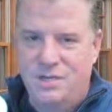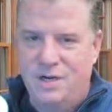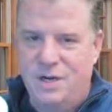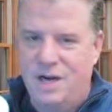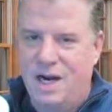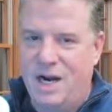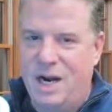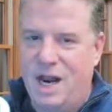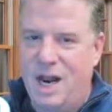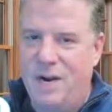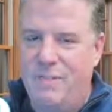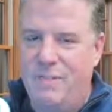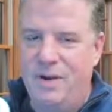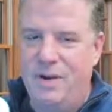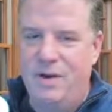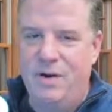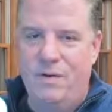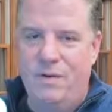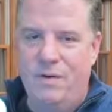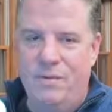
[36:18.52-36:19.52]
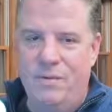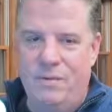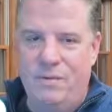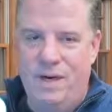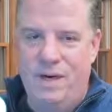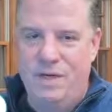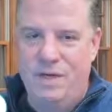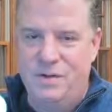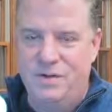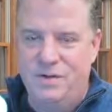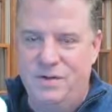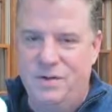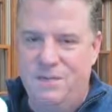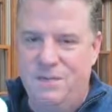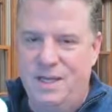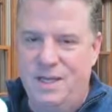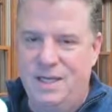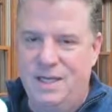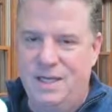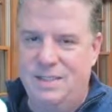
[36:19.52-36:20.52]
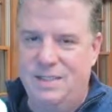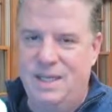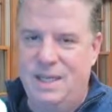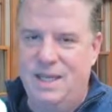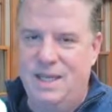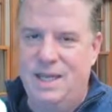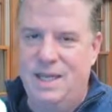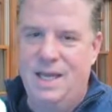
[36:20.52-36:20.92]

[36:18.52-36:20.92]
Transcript: trying to copy or redo some things,